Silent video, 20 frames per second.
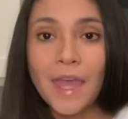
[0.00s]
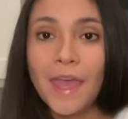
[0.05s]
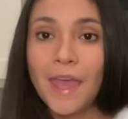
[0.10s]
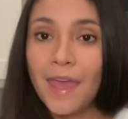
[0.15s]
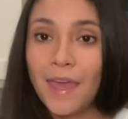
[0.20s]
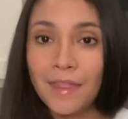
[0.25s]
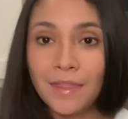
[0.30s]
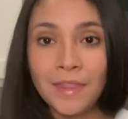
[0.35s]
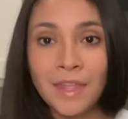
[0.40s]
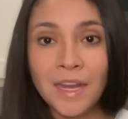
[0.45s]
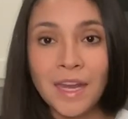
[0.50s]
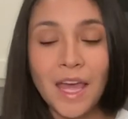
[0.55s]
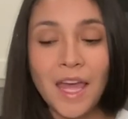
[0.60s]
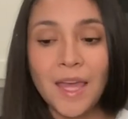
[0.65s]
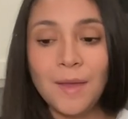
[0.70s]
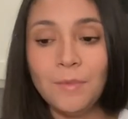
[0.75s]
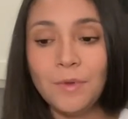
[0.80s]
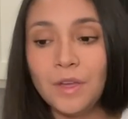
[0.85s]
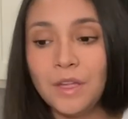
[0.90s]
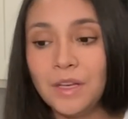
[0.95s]
And then
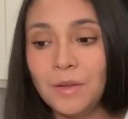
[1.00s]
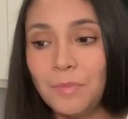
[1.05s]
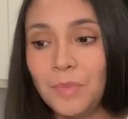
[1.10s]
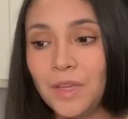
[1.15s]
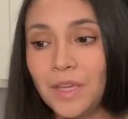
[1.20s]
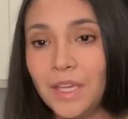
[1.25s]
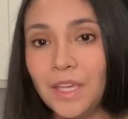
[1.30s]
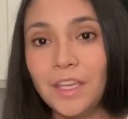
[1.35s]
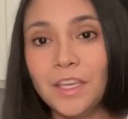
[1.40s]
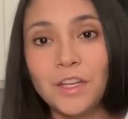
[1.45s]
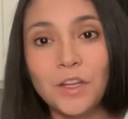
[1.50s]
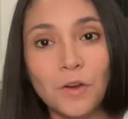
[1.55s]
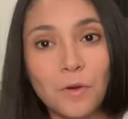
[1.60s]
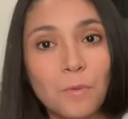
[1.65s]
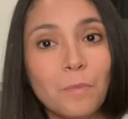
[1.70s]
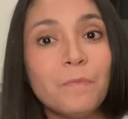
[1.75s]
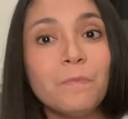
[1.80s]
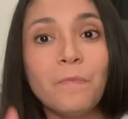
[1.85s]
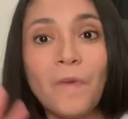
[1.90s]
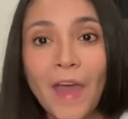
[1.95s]
I'm going to be, you
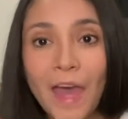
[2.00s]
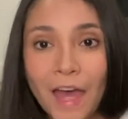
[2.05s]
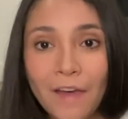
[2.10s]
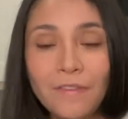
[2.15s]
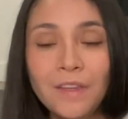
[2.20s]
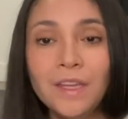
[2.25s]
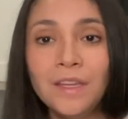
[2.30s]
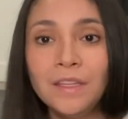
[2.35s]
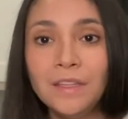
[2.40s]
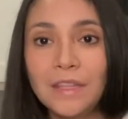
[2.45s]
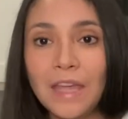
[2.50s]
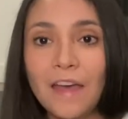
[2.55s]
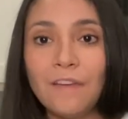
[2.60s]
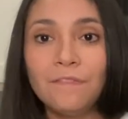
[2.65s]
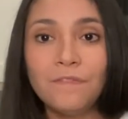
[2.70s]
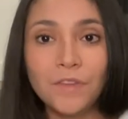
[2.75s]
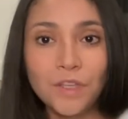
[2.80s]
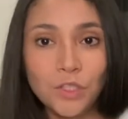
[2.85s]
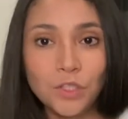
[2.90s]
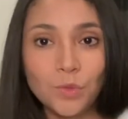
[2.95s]
know, having that
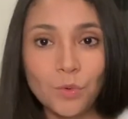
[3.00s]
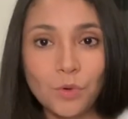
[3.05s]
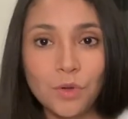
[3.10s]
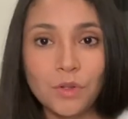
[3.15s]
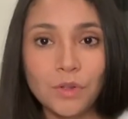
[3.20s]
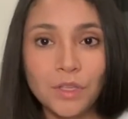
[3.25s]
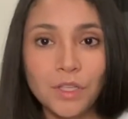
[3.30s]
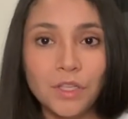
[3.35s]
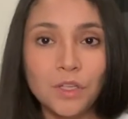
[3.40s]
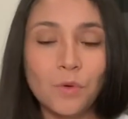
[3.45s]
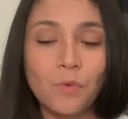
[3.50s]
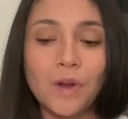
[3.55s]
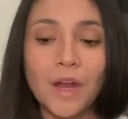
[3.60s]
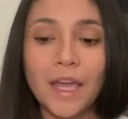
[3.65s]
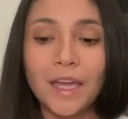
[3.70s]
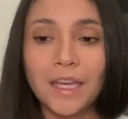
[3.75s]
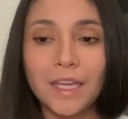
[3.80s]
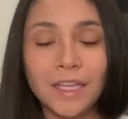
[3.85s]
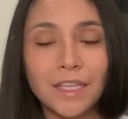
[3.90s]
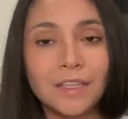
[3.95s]
visual, you know, where I
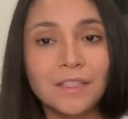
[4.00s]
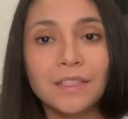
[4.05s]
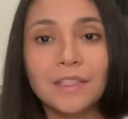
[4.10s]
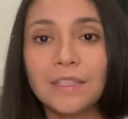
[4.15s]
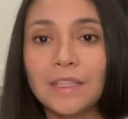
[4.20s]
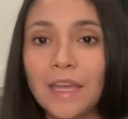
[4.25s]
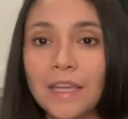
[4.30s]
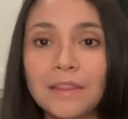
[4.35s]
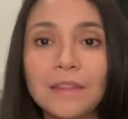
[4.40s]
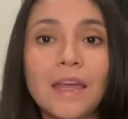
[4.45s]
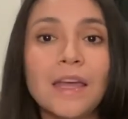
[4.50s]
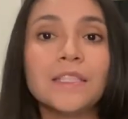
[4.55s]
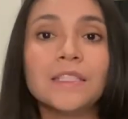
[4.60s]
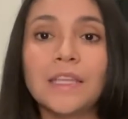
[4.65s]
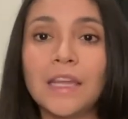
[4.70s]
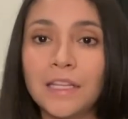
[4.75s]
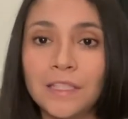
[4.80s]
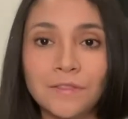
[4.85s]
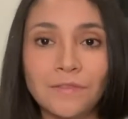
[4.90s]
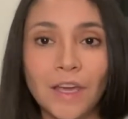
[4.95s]
could get that
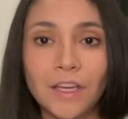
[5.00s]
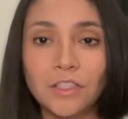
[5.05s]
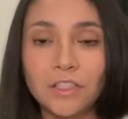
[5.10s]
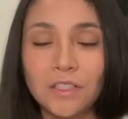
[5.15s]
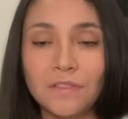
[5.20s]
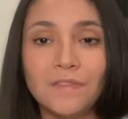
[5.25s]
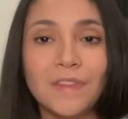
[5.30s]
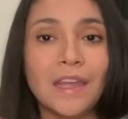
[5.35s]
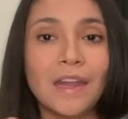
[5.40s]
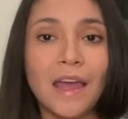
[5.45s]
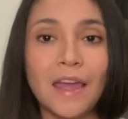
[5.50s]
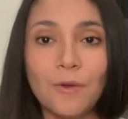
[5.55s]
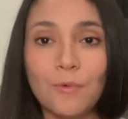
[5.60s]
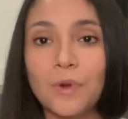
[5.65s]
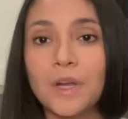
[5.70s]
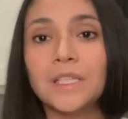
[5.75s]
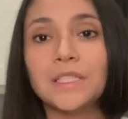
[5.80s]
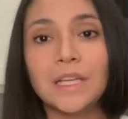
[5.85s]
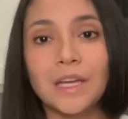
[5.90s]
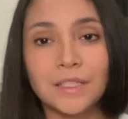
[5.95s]
satisfaction of that I
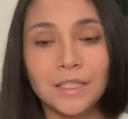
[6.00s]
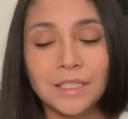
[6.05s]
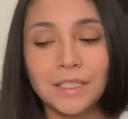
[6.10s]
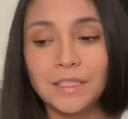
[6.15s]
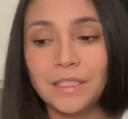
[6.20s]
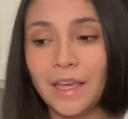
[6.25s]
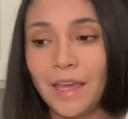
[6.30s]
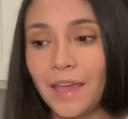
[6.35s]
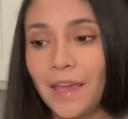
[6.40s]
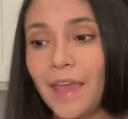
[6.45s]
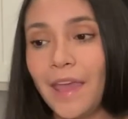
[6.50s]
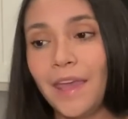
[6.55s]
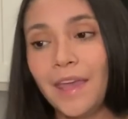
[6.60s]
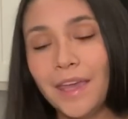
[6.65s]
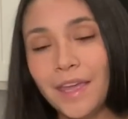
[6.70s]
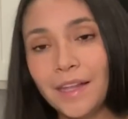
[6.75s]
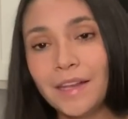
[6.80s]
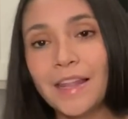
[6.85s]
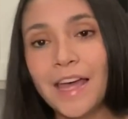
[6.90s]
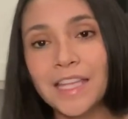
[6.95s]
worked out today.
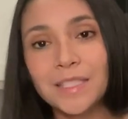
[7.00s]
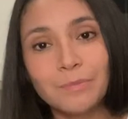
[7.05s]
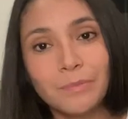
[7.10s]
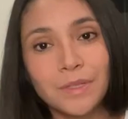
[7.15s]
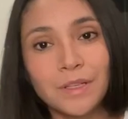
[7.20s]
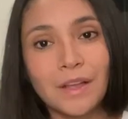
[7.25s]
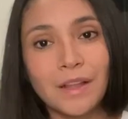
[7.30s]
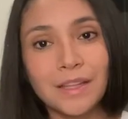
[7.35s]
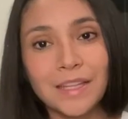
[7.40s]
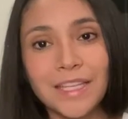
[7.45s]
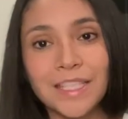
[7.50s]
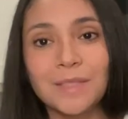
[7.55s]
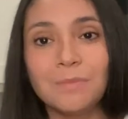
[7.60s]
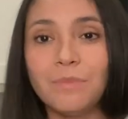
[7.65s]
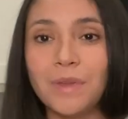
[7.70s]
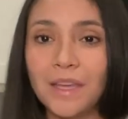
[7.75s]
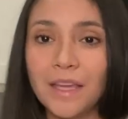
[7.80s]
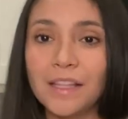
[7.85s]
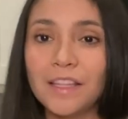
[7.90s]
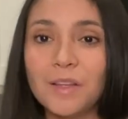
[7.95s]
And last but not least,
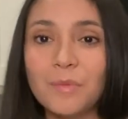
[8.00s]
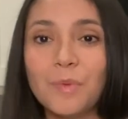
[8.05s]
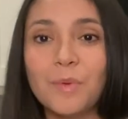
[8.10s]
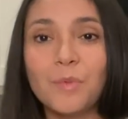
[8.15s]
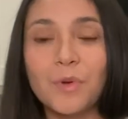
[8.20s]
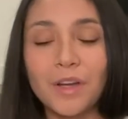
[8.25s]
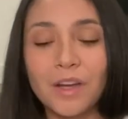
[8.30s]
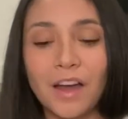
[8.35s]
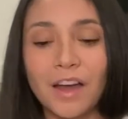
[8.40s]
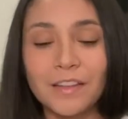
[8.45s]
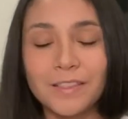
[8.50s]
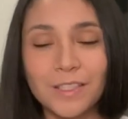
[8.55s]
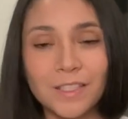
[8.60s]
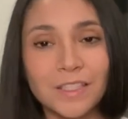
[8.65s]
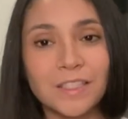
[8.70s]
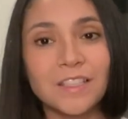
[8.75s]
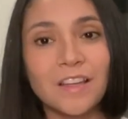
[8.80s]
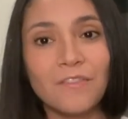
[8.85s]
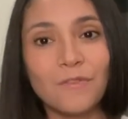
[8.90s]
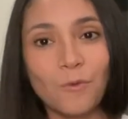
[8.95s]
being a little bit more
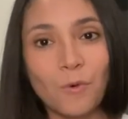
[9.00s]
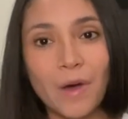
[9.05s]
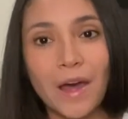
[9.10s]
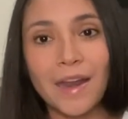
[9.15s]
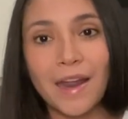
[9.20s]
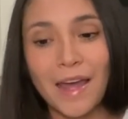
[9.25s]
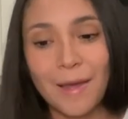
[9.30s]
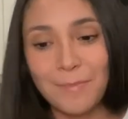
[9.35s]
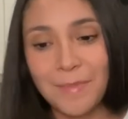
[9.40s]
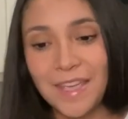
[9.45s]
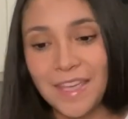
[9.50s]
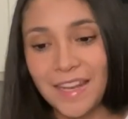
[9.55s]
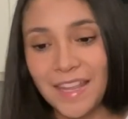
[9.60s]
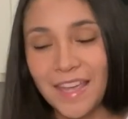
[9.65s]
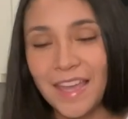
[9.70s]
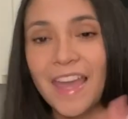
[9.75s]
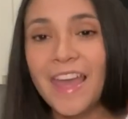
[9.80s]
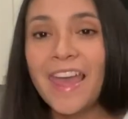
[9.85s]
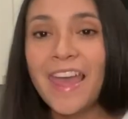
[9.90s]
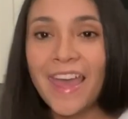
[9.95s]
conscious of what I'm eating.